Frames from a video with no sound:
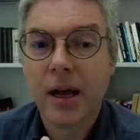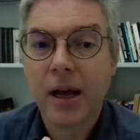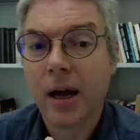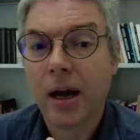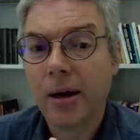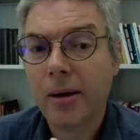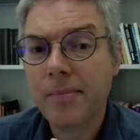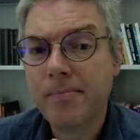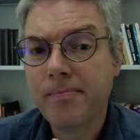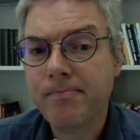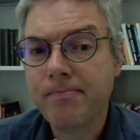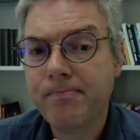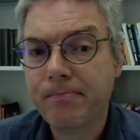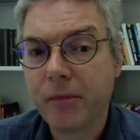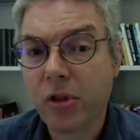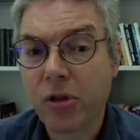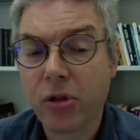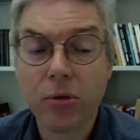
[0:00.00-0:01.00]

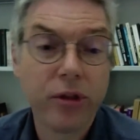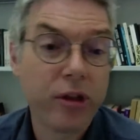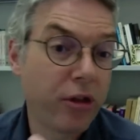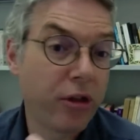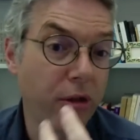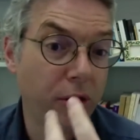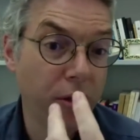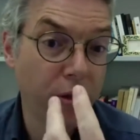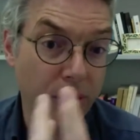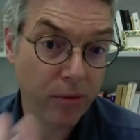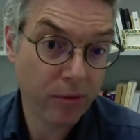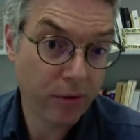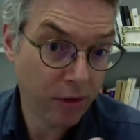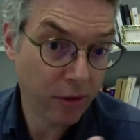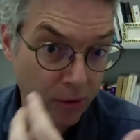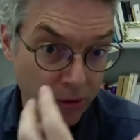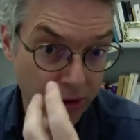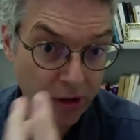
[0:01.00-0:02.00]
so this
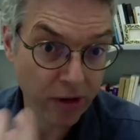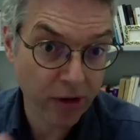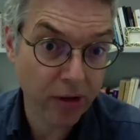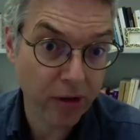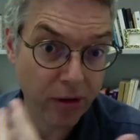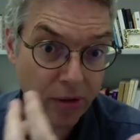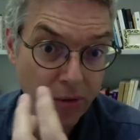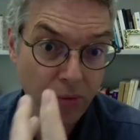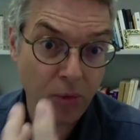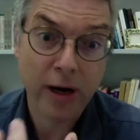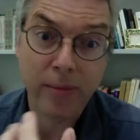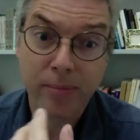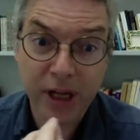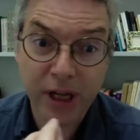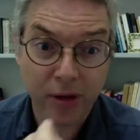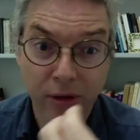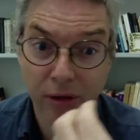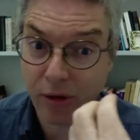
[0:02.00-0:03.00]
is right,
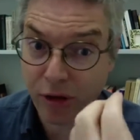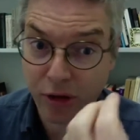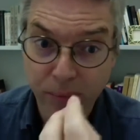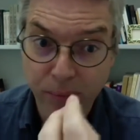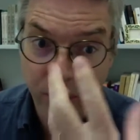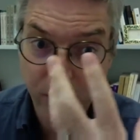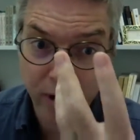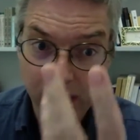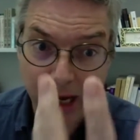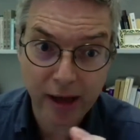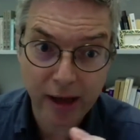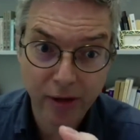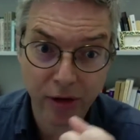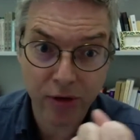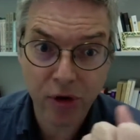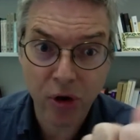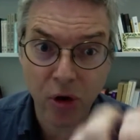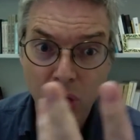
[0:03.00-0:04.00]
because the spirit
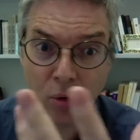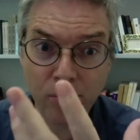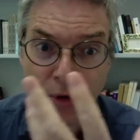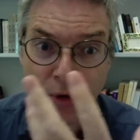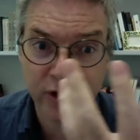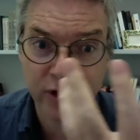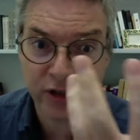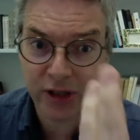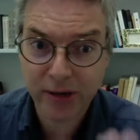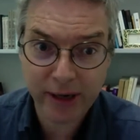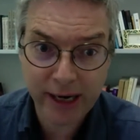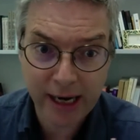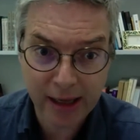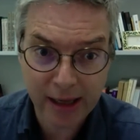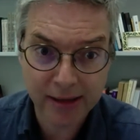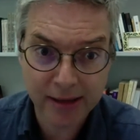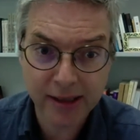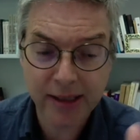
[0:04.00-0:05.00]
has no
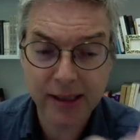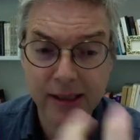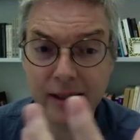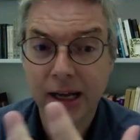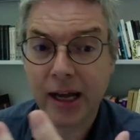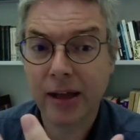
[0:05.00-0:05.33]
materiality,